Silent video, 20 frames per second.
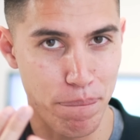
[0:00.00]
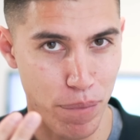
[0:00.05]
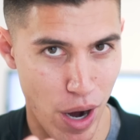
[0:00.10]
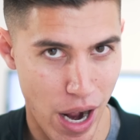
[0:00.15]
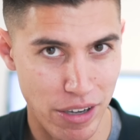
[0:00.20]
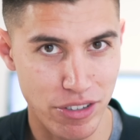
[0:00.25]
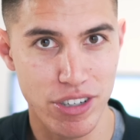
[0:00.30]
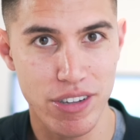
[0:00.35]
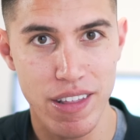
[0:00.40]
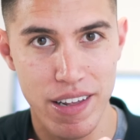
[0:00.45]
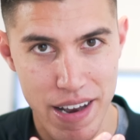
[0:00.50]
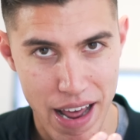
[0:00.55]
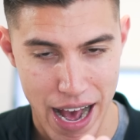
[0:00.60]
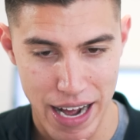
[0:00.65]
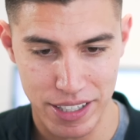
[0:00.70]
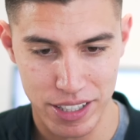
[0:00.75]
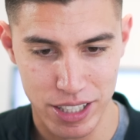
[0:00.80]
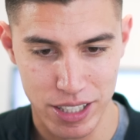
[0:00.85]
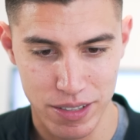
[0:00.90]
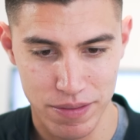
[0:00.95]
browsing the
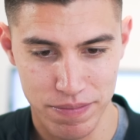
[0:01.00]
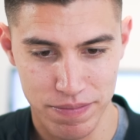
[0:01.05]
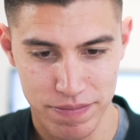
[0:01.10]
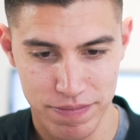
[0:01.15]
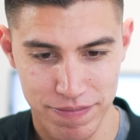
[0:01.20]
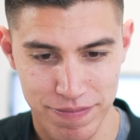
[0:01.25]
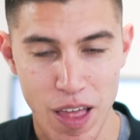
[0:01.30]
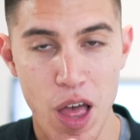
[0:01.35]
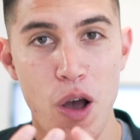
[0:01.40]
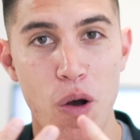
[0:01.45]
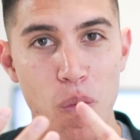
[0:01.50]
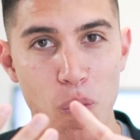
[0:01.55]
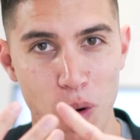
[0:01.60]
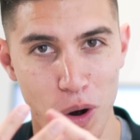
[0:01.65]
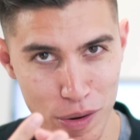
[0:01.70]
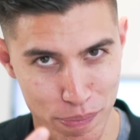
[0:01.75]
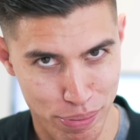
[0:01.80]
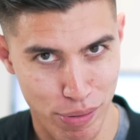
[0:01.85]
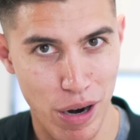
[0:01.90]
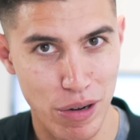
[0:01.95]
net,
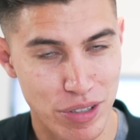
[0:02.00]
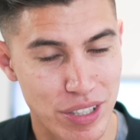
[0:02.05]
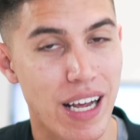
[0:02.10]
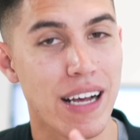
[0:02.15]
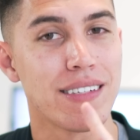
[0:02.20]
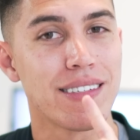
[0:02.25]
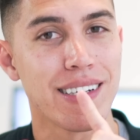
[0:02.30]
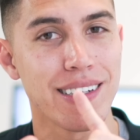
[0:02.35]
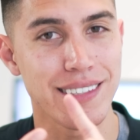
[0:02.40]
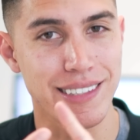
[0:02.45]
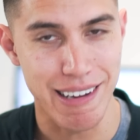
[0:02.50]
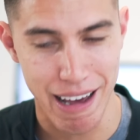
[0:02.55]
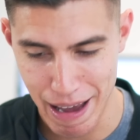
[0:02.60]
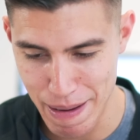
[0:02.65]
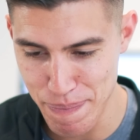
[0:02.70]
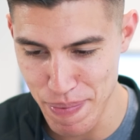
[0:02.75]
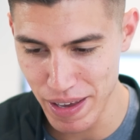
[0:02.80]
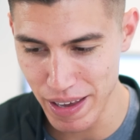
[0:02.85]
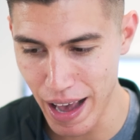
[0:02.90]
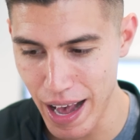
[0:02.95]
word processing,
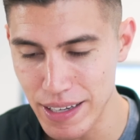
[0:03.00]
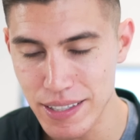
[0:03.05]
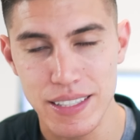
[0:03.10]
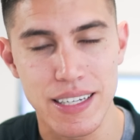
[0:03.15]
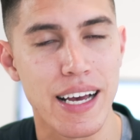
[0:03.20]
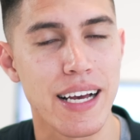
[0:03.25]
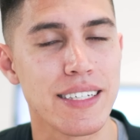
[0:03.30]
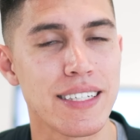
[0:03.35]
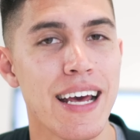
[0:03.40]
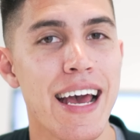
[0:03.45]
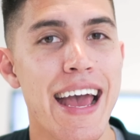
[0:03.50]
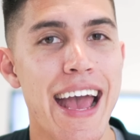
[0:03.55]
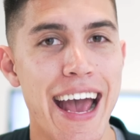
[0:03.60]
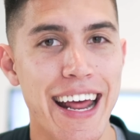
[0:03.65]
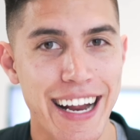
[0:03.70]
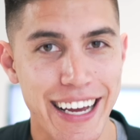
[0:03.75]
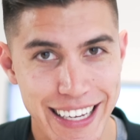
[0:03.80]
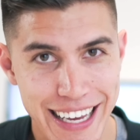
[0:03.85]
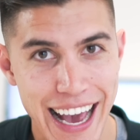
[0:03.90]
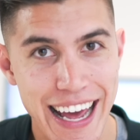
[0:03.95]
typing essays,
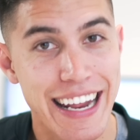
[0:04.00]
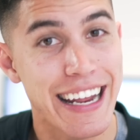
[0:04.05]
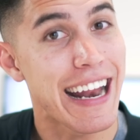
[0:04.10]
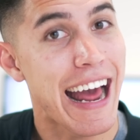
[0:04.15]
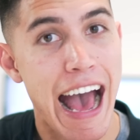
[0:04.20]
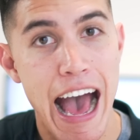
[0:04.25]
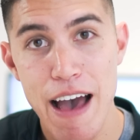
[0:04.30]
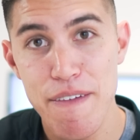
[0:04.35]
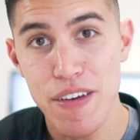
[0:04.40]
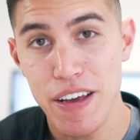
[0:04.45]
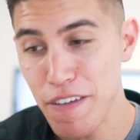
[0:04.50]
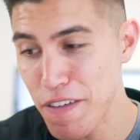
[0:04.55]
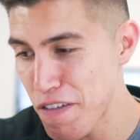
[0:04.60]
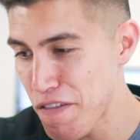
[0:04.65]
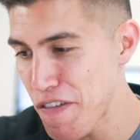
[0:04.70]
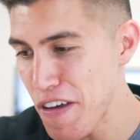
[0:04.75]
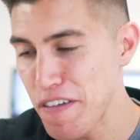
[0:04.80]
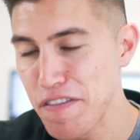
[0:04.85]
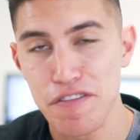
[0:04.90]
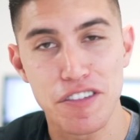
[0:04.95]
and I get it, having
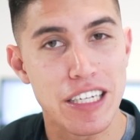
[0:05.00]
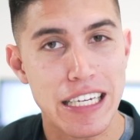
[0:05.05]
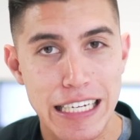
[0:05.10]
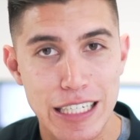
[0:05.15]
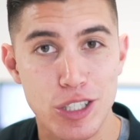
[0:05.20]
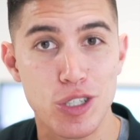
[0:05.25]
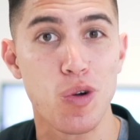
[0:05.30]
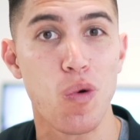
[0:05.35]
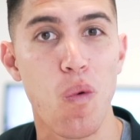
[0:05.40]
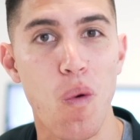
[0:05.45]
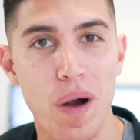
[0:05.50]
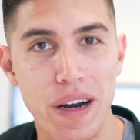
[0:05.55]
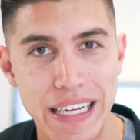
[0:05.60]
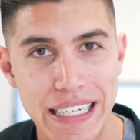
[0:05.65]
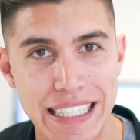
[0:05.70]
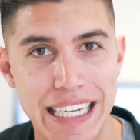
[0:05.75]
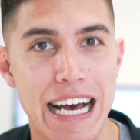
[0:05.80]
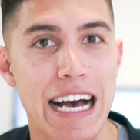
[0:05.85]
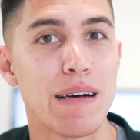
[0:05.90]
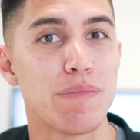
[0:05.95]
15,
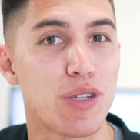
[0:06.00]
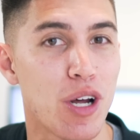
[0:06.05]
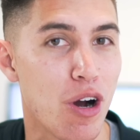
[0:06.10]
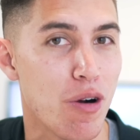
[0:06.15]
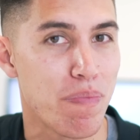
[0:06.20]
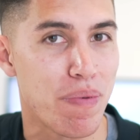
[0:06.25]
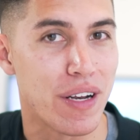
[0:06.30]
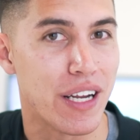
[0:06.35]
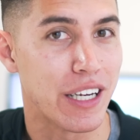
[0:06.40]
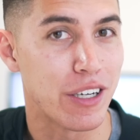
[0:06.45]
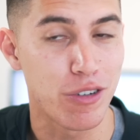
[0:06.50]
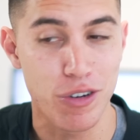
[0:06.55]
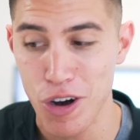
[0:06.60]
20 tabs open in